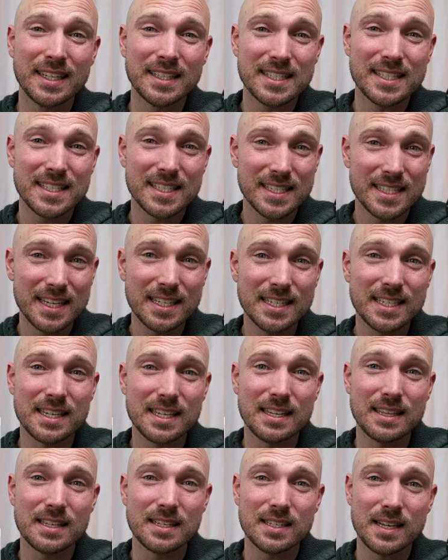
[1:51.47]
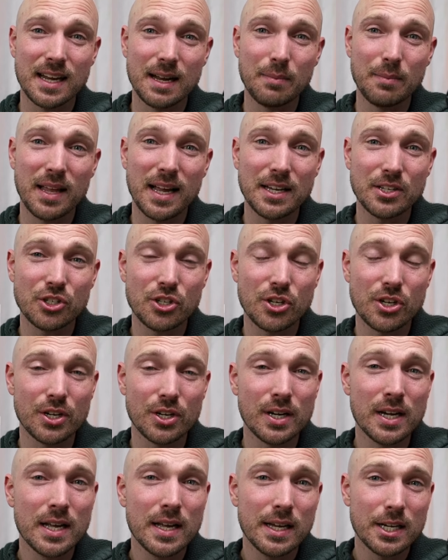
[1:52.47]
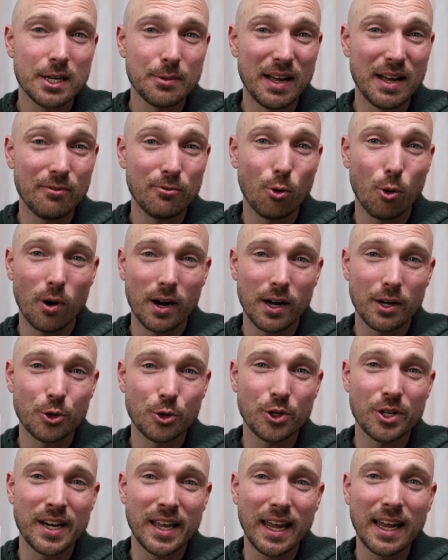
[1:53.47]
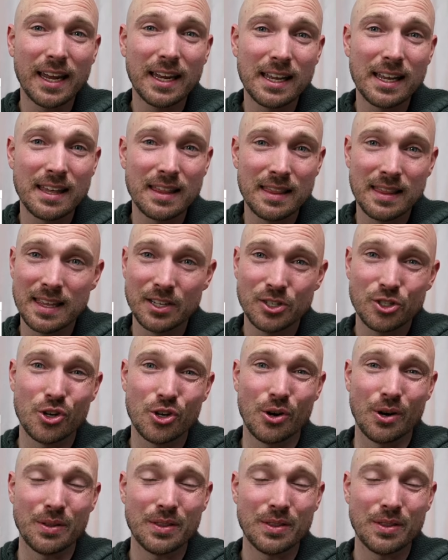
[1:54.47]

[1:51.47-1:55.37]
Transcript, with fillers: sixty this time last year to about four hundred eighty this year.